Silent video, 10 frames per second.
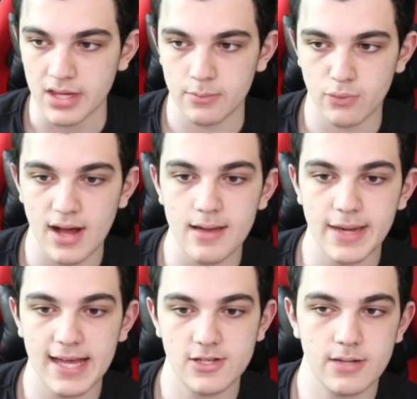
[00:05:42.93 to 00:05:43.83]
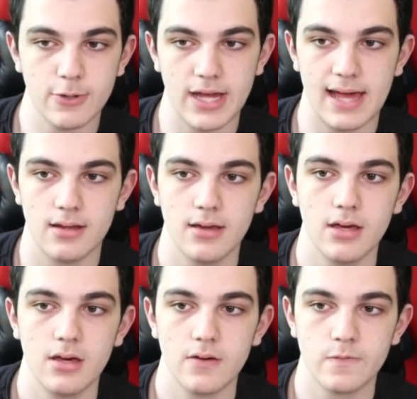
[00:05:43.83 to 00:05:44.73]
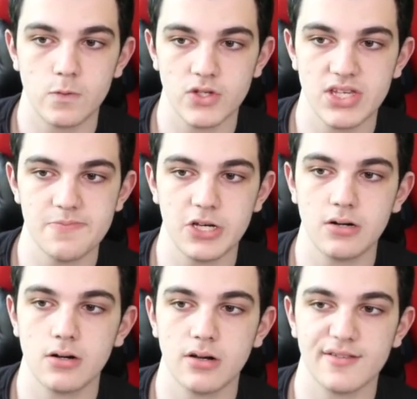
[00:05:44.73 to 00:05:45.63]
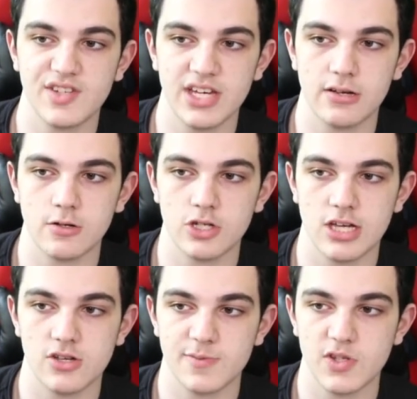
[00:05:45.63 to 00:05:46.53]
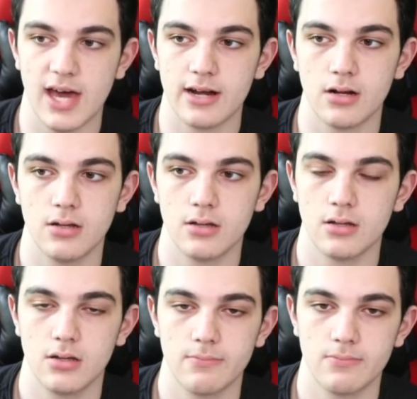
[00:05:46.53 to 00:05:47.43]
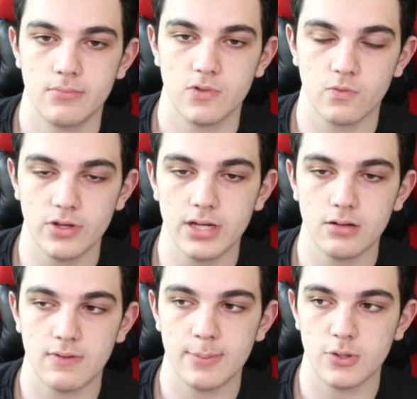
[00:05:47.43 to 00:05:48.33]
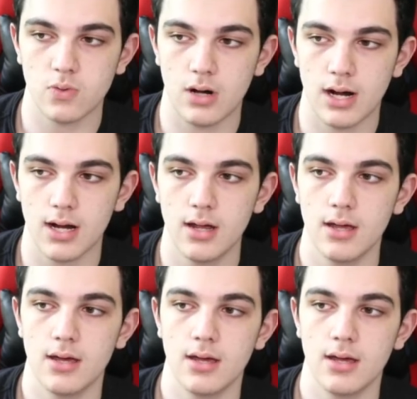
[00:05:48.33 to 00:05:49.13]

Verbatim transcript: Prime A.J. Burnett. Four-seam knuckle curve sinker, changeup, slider, really good repertoire,